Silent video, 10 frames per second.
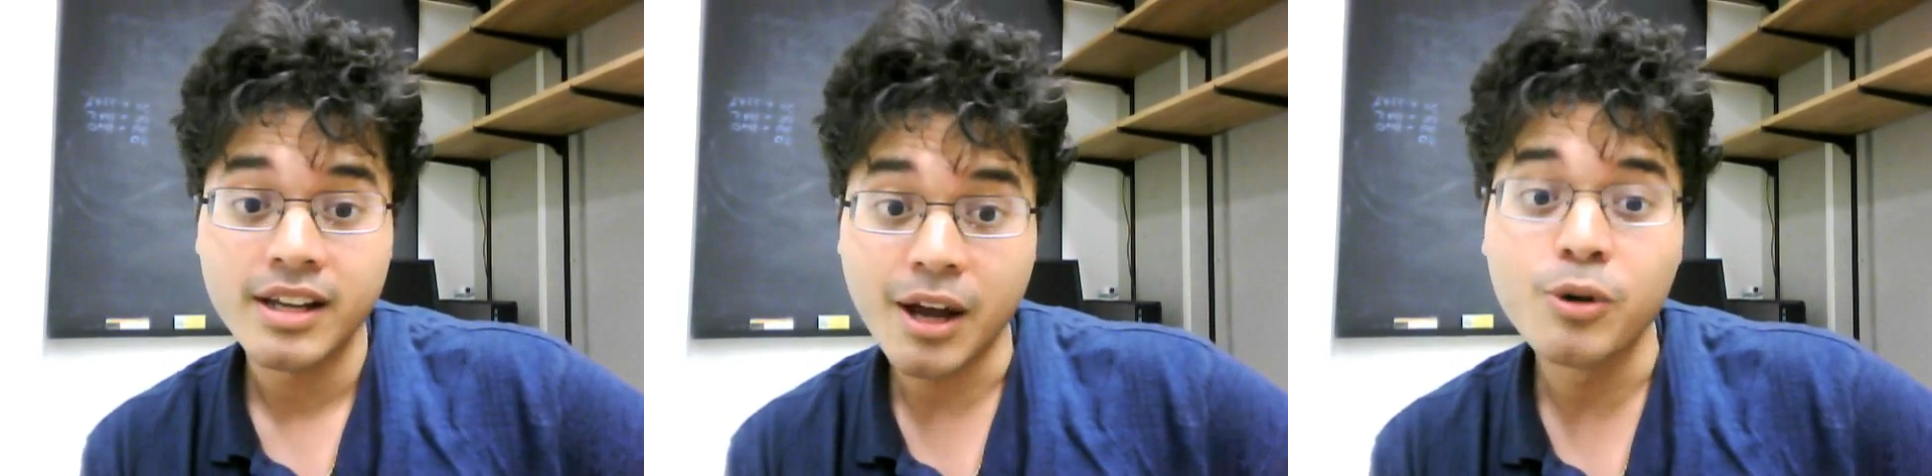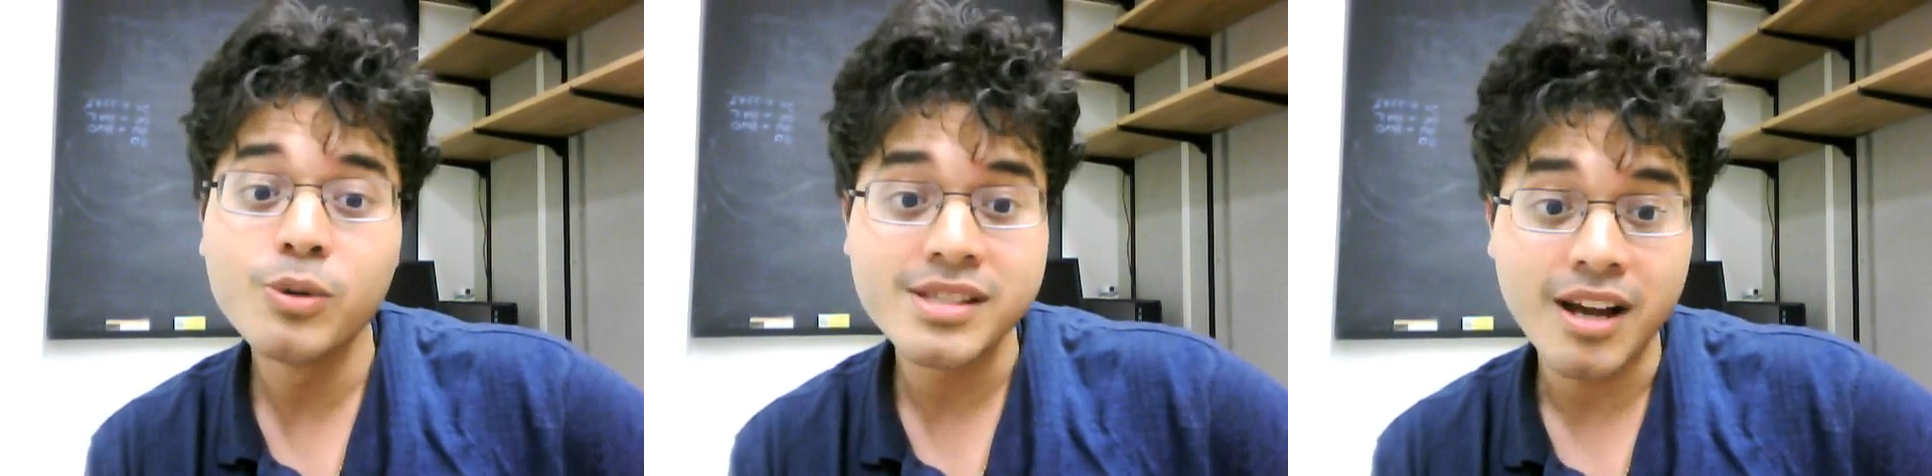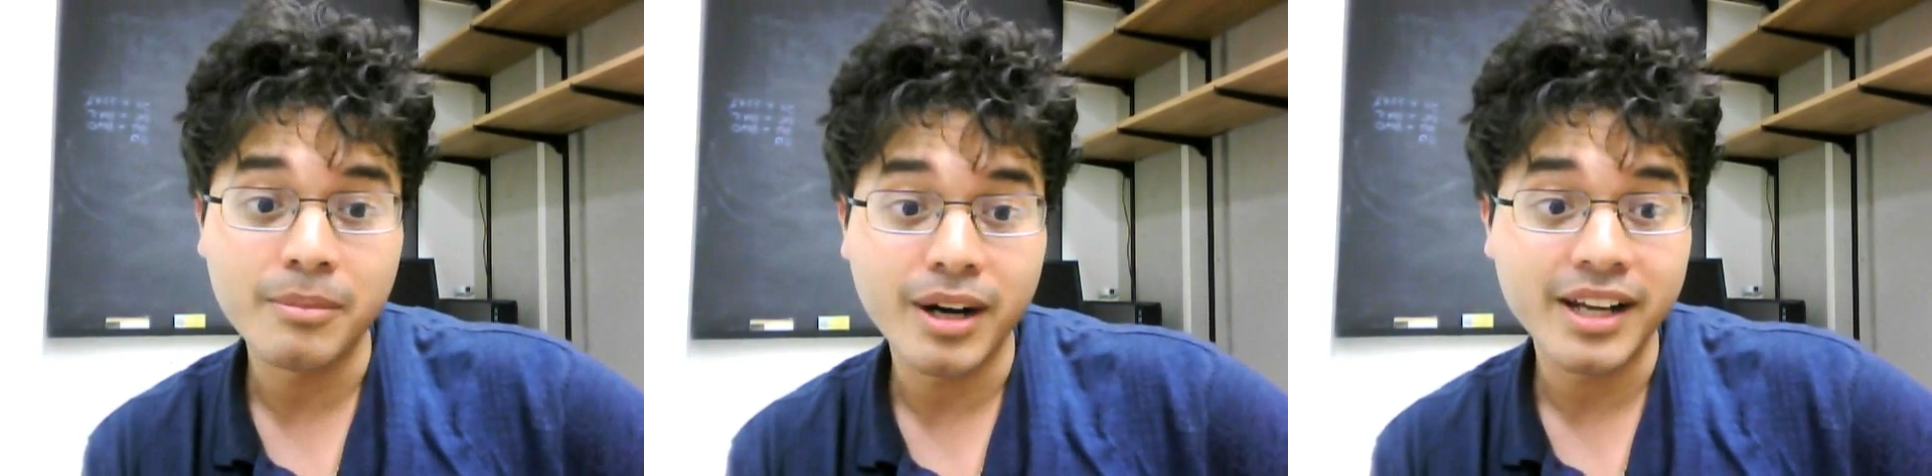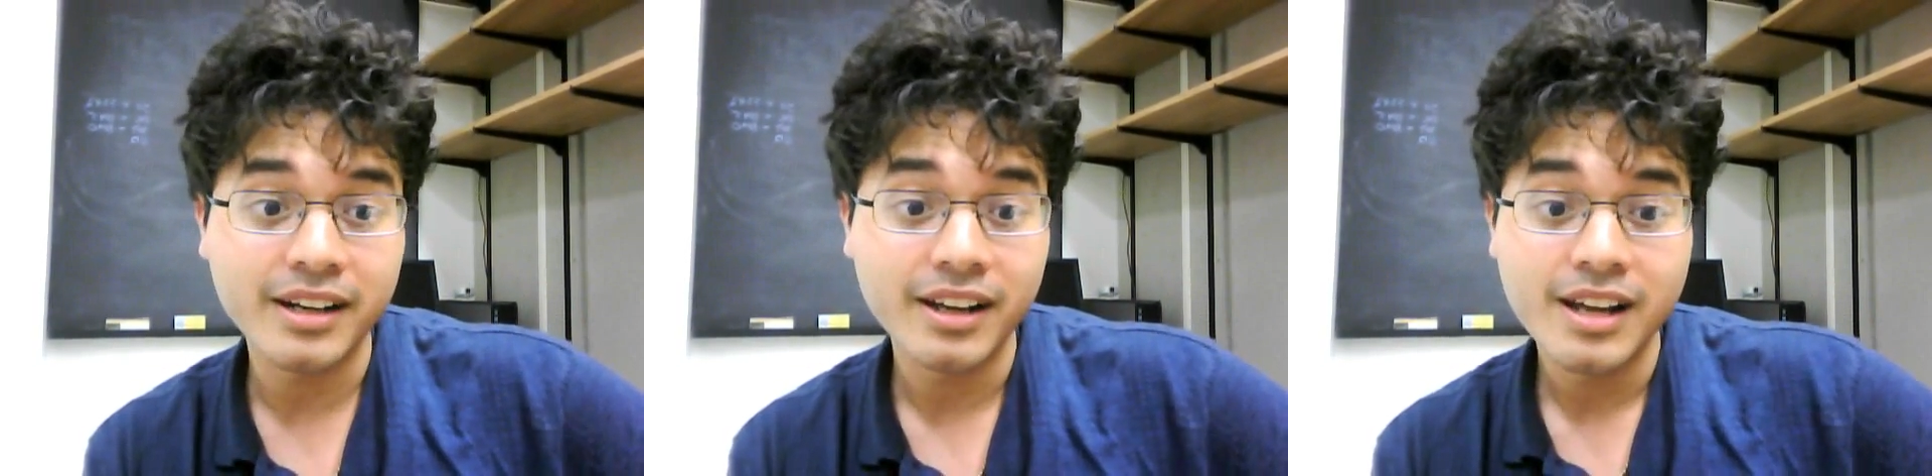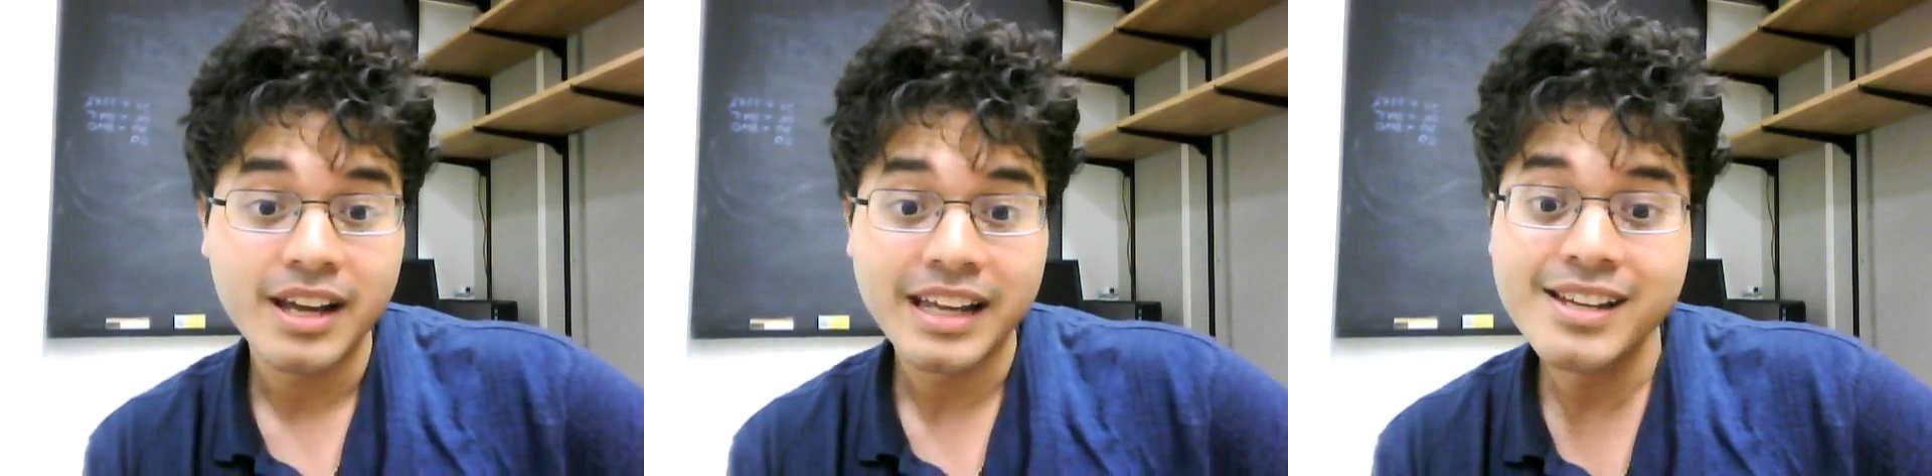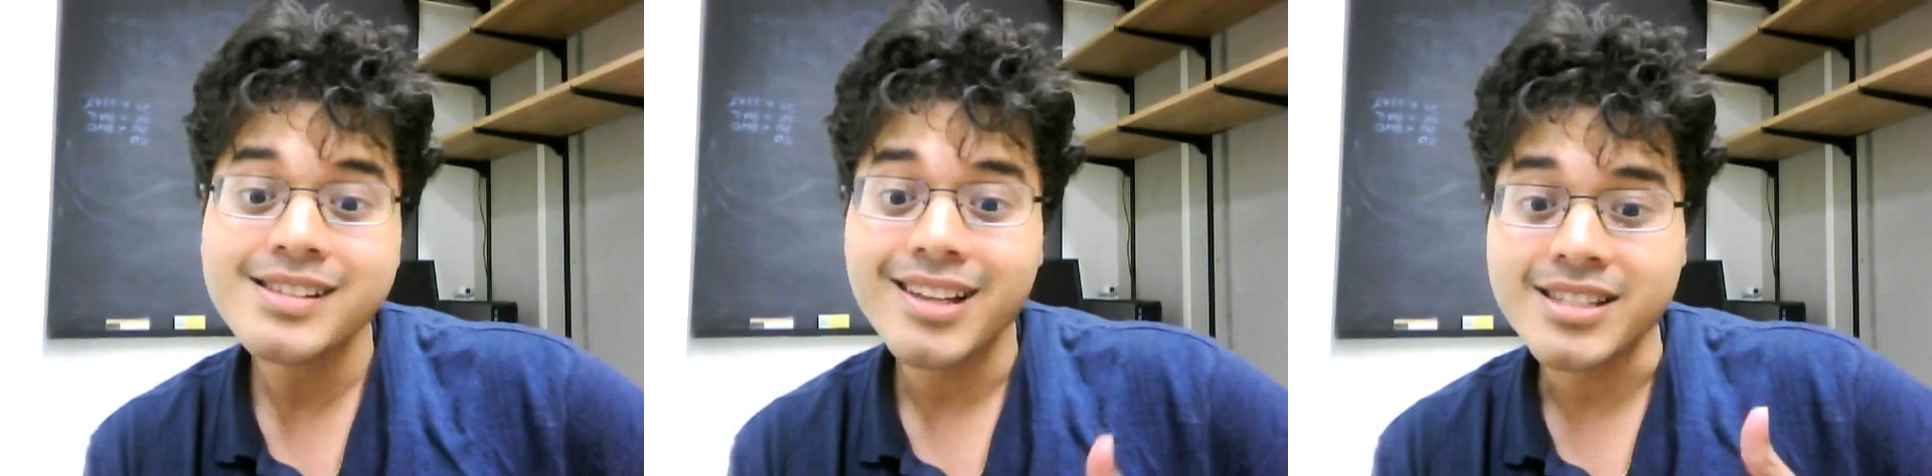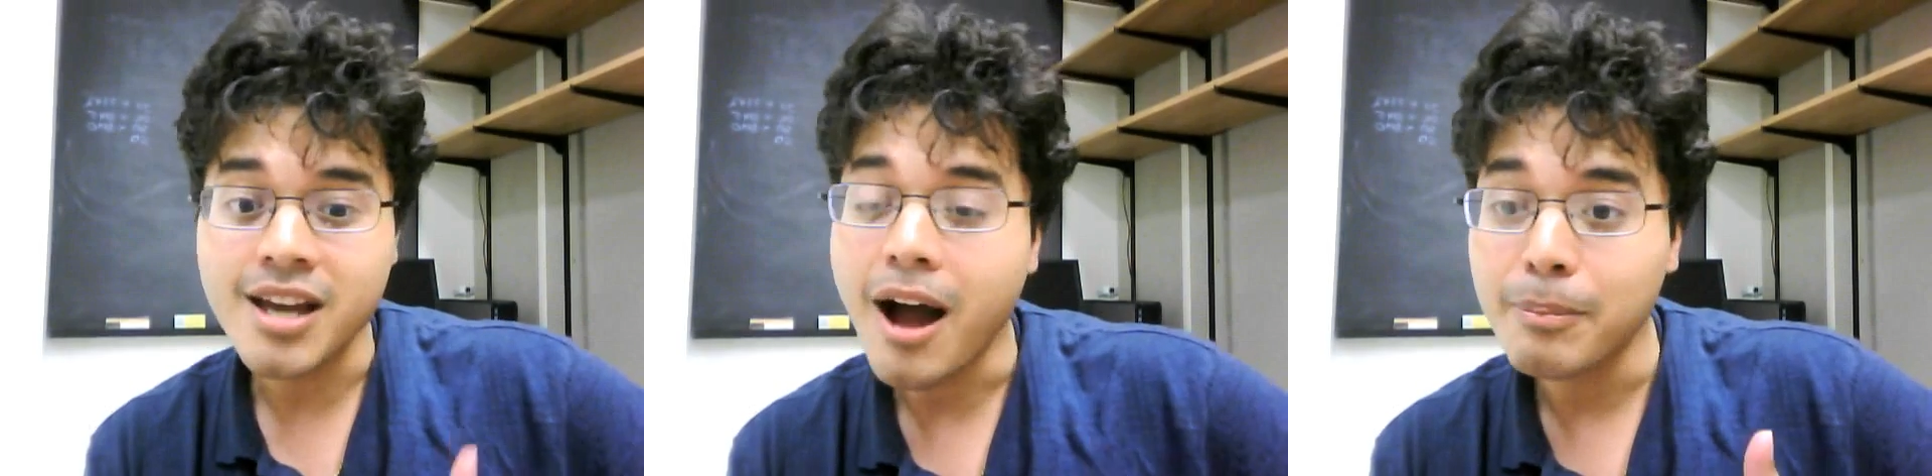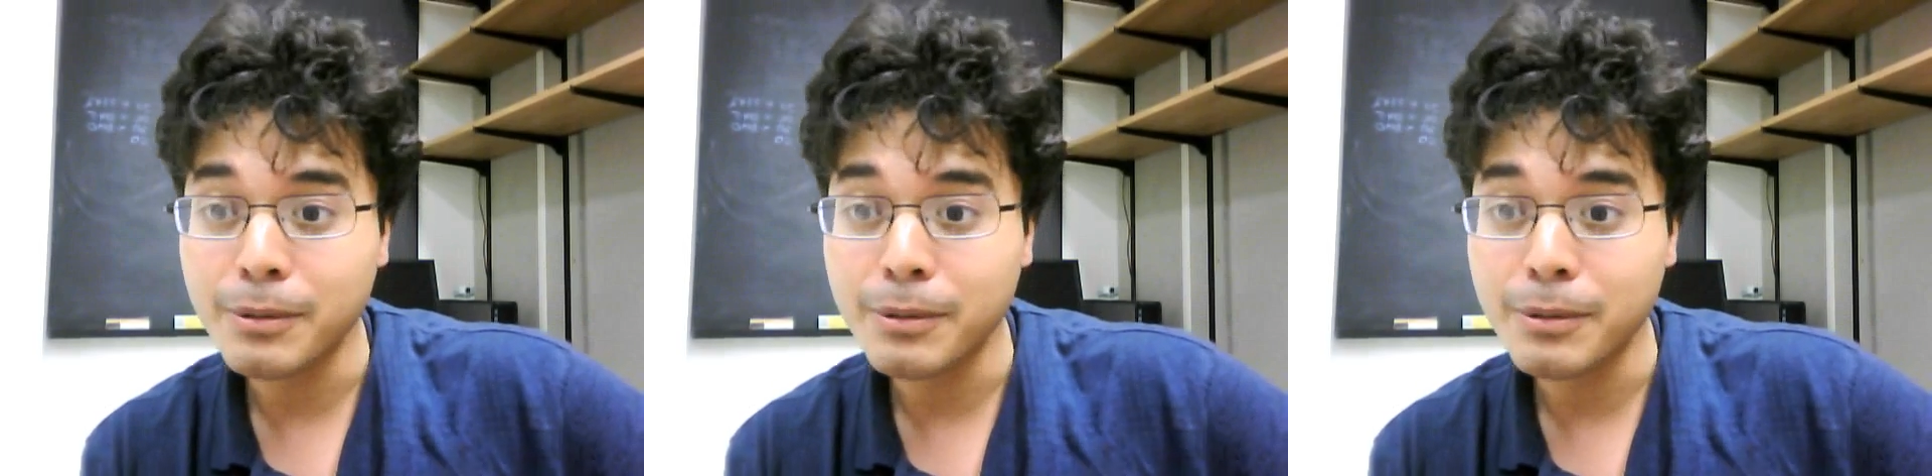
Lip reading: Now, who is Tom Ryan? He's the top